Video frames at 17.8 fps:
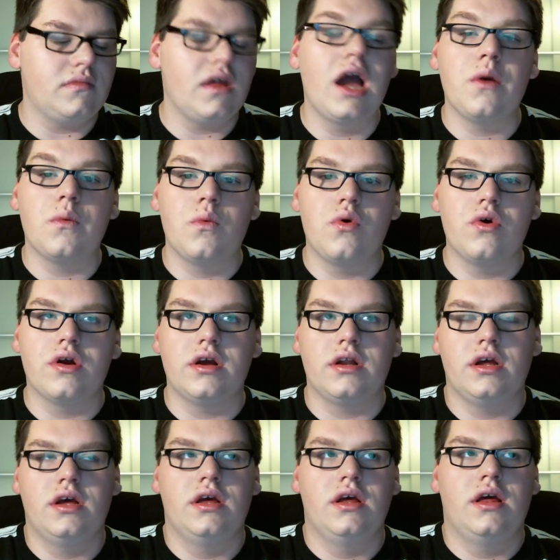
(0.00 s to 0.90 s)
I wore
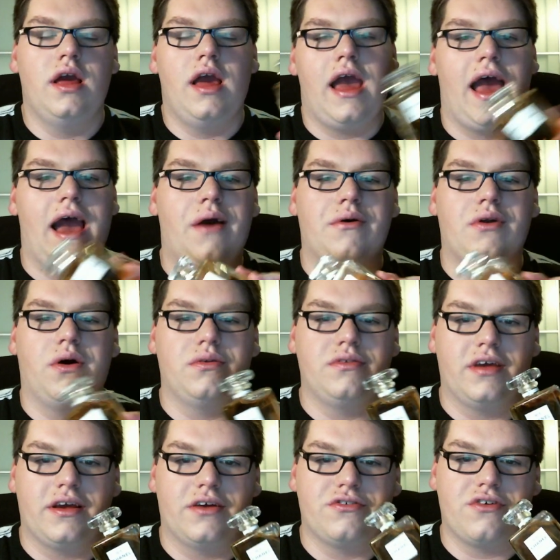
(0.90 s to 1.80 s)
it out all
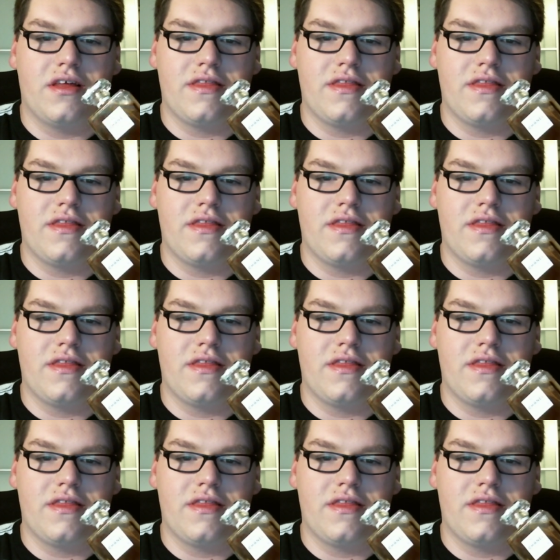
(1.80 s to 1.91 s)
day yesterday,